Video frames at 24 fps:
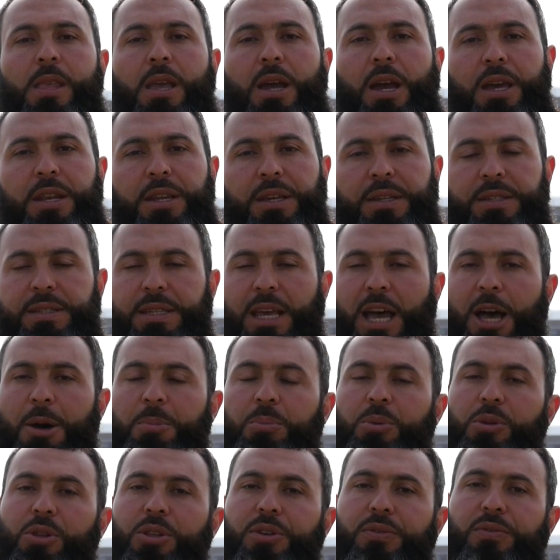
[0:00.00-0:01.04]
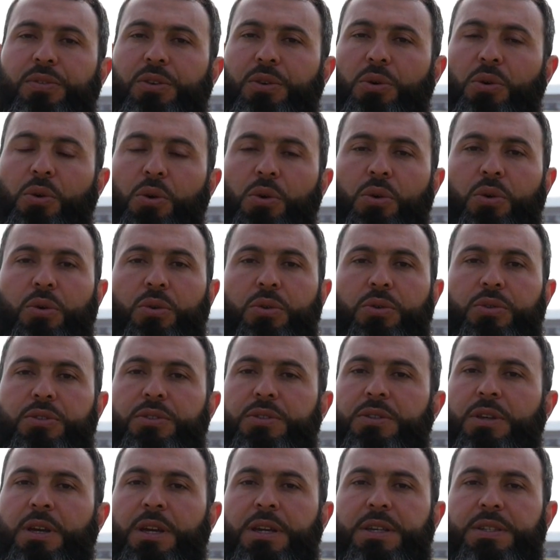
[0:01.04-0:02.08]
An example, if your
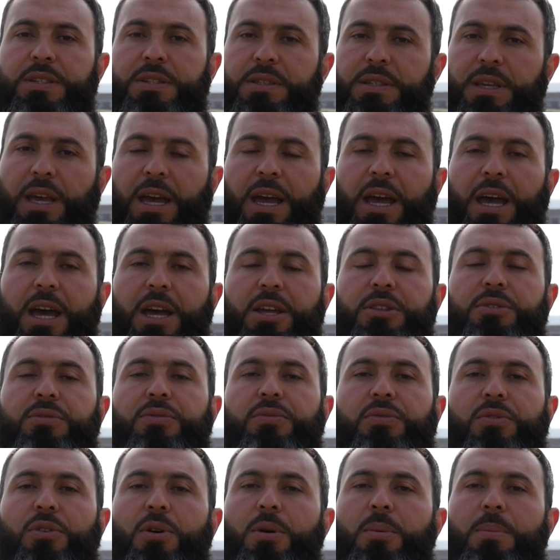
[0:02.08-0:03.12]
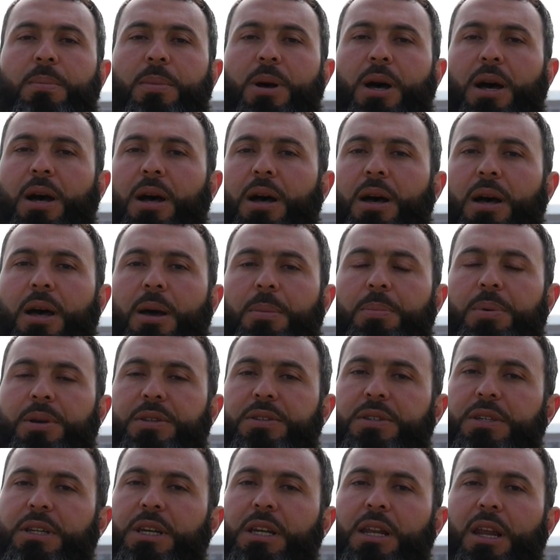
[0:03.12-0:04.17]
horse scared from a
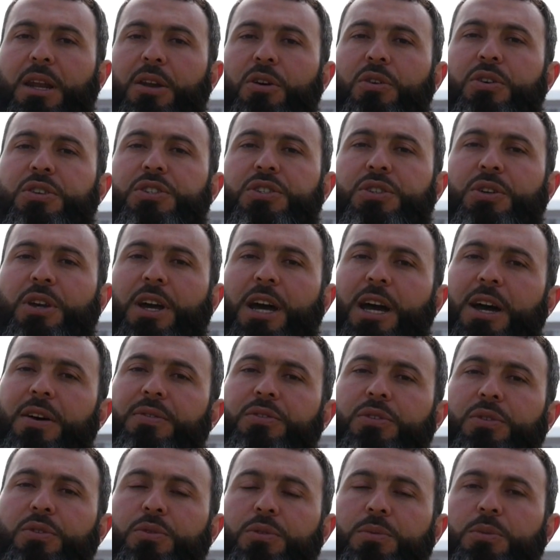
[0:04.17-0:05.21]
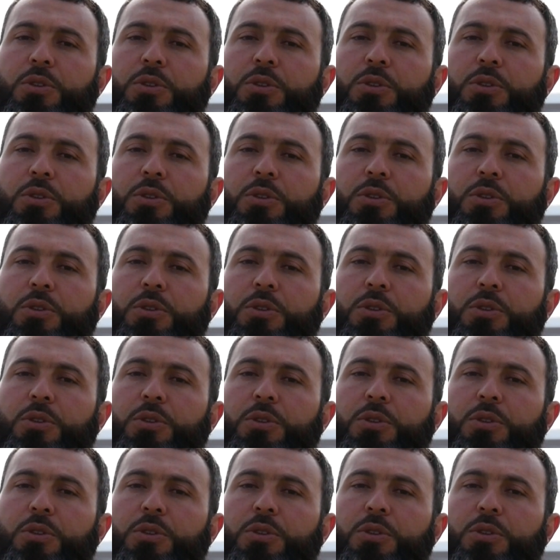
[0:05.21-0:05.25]
particular noise, you have